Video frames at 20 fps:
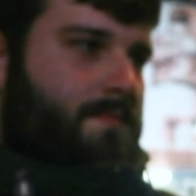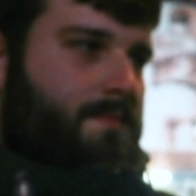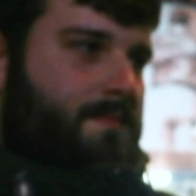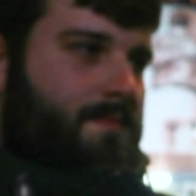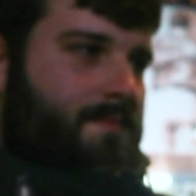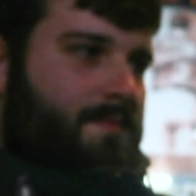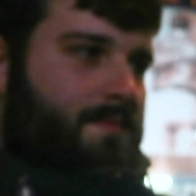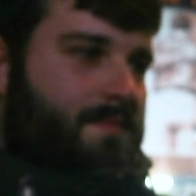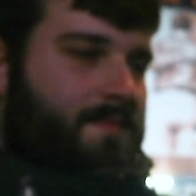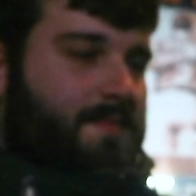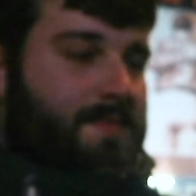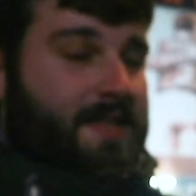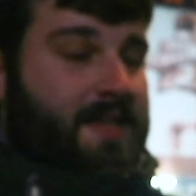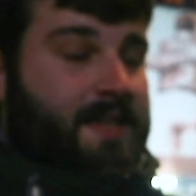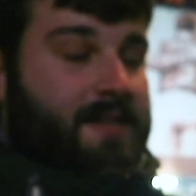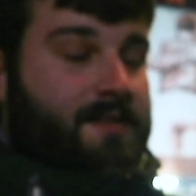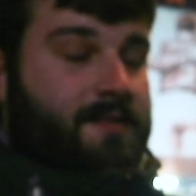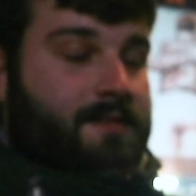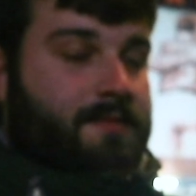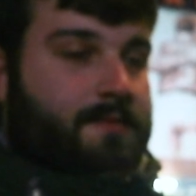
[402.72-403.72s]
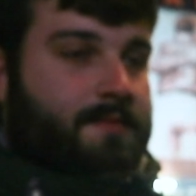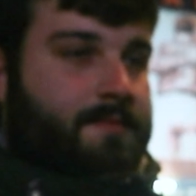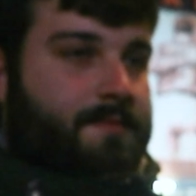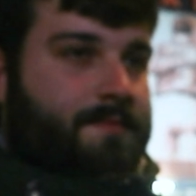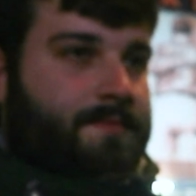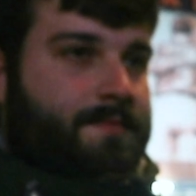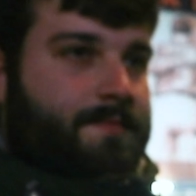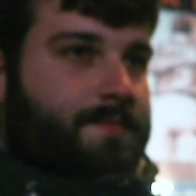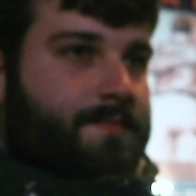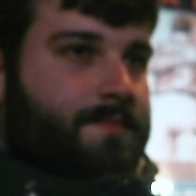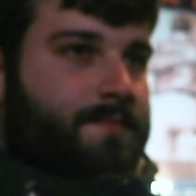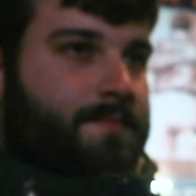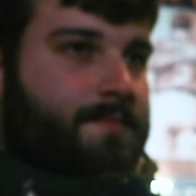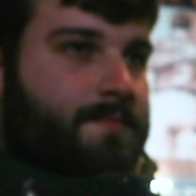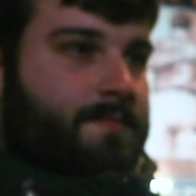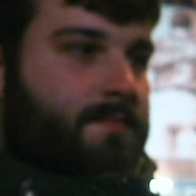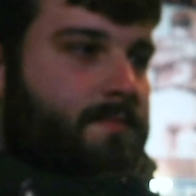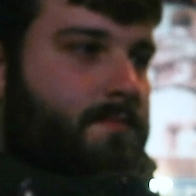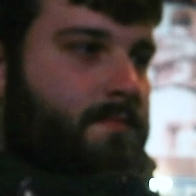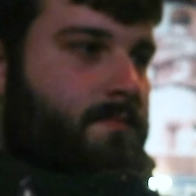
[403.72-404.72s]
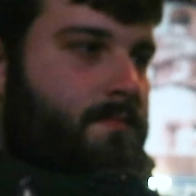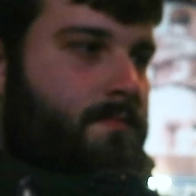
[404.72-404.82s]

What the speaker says: [no speech]